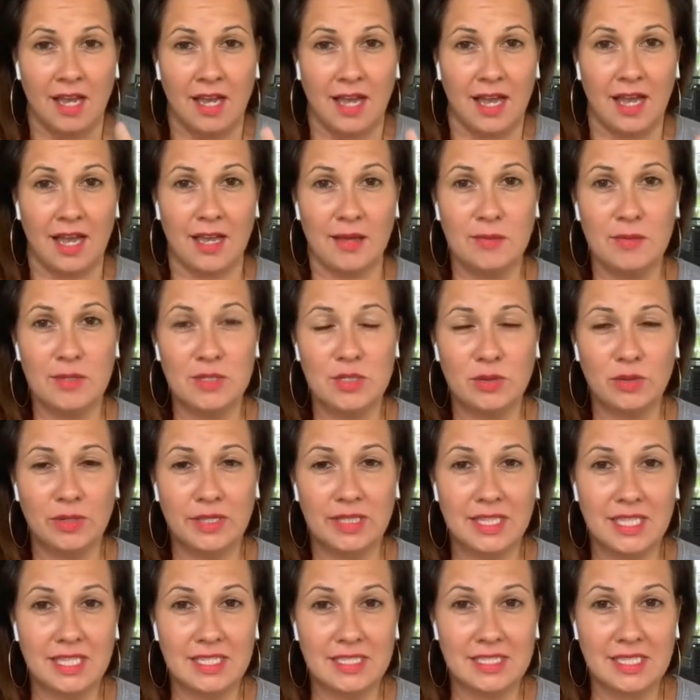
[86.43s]
I've been doing
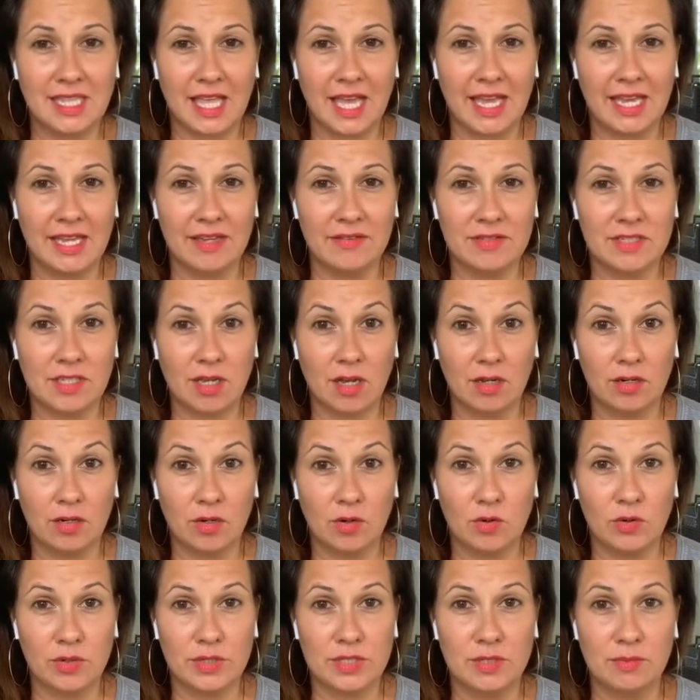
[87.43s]
these lives on A
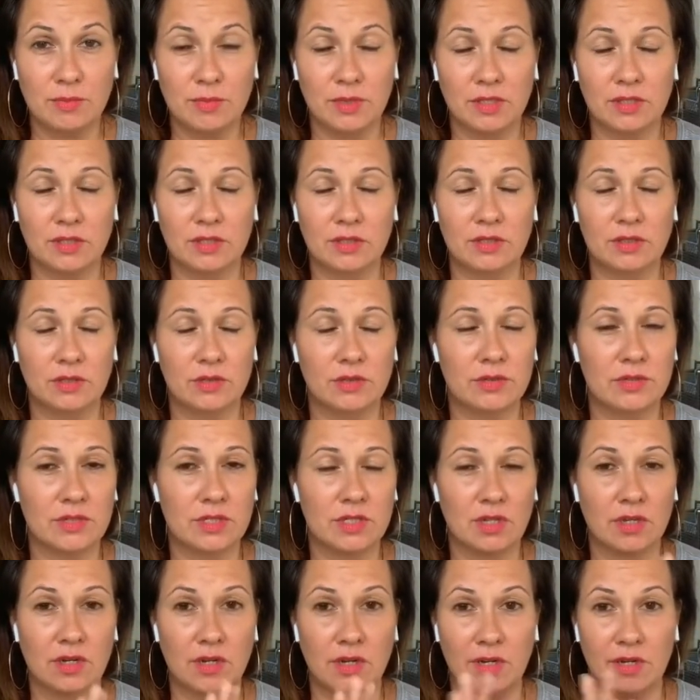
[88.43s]
Course in Miracles
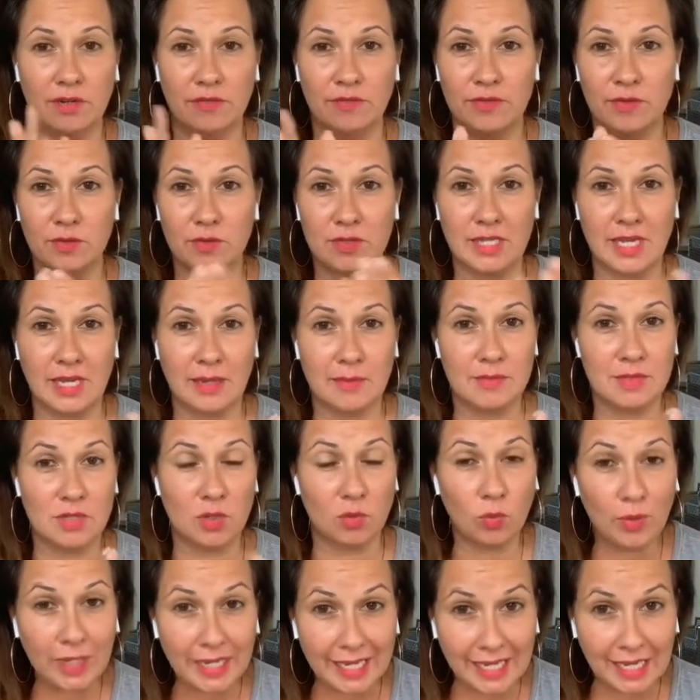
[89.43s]
a few times a
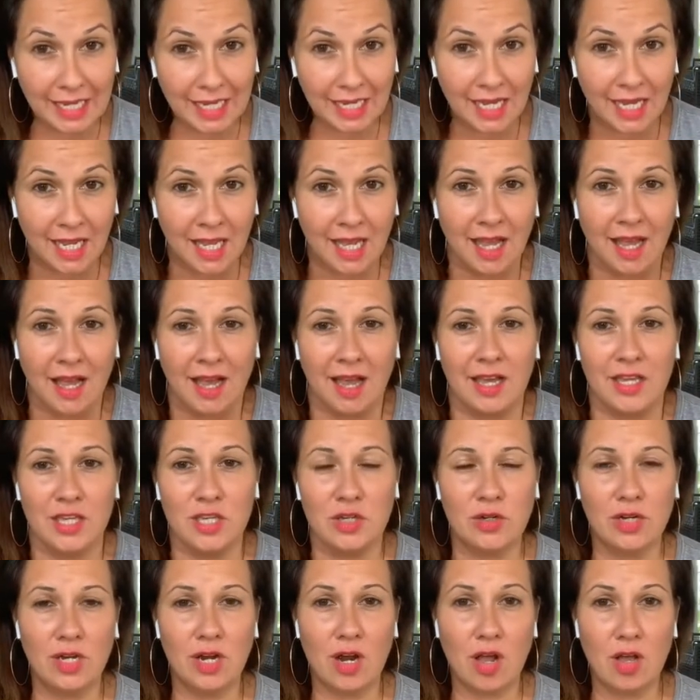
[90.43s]
week. You
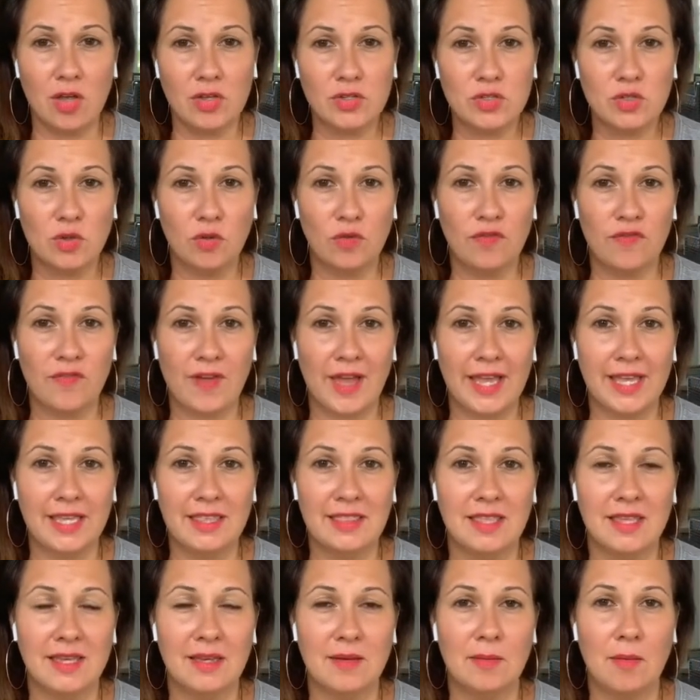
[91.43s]
can also
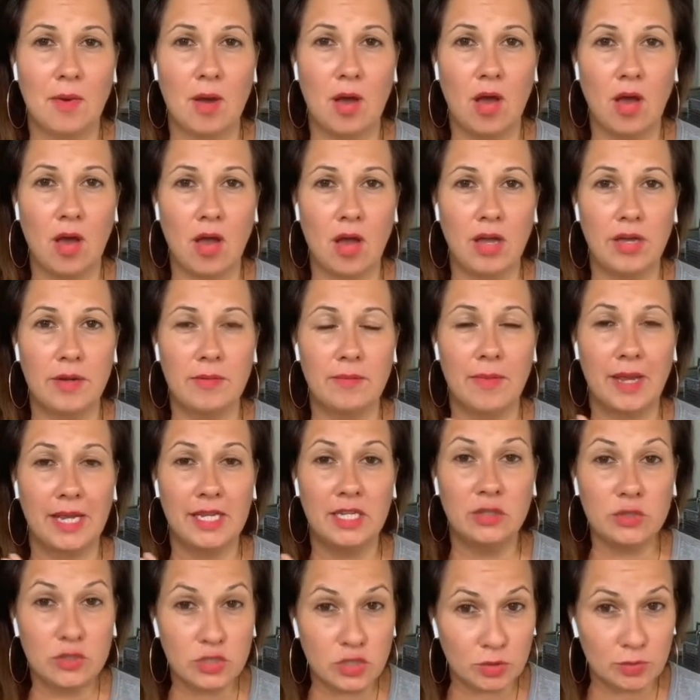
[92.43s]
find them on my
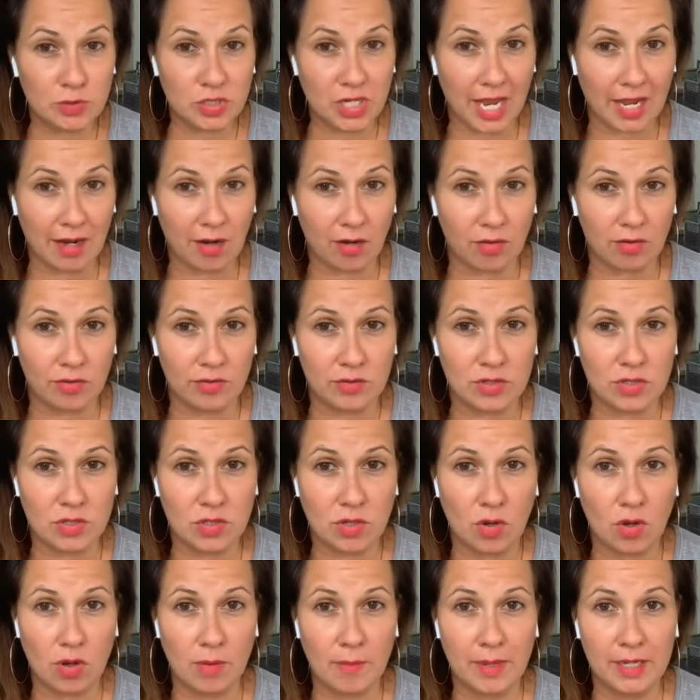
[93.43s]
YouTube channel. So
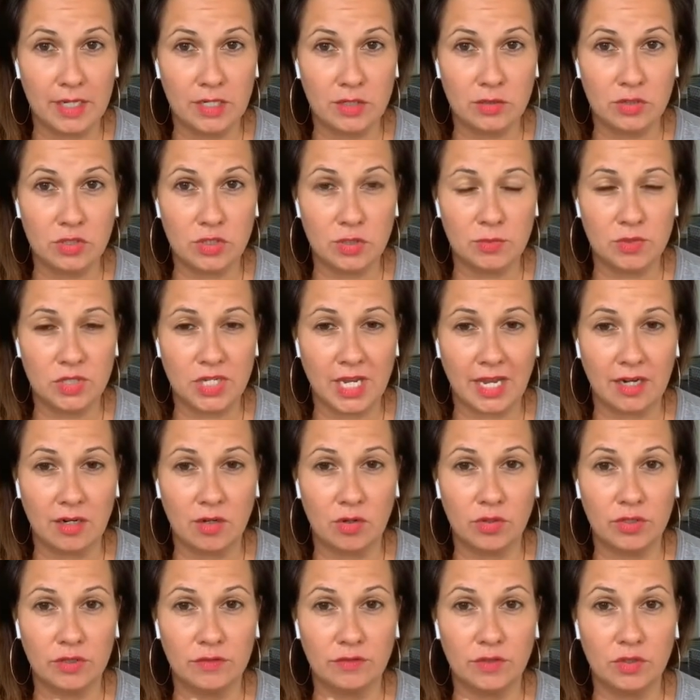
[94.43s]
on my YouTube channel,
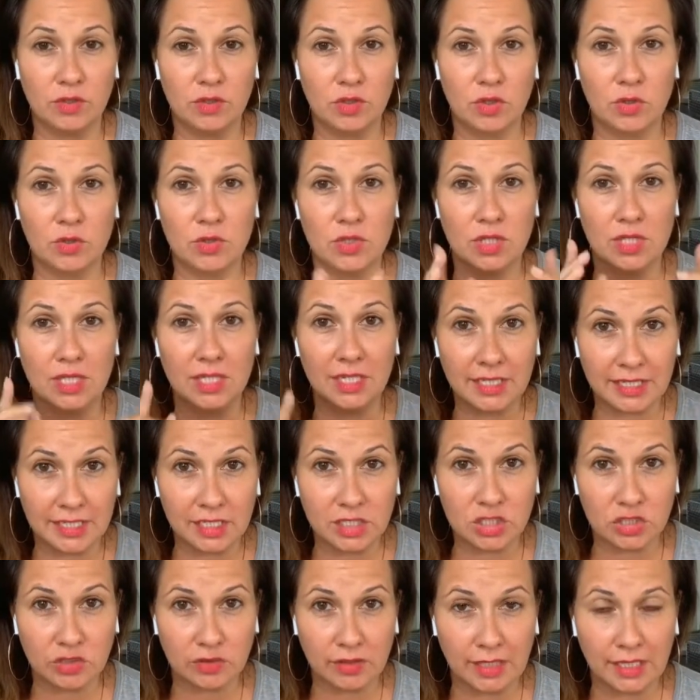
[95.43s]
if you go to the link
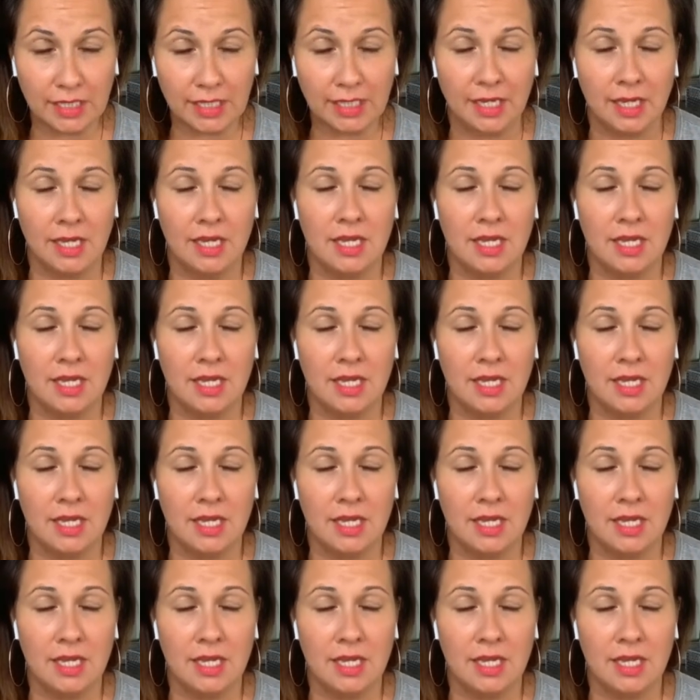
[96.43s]
tree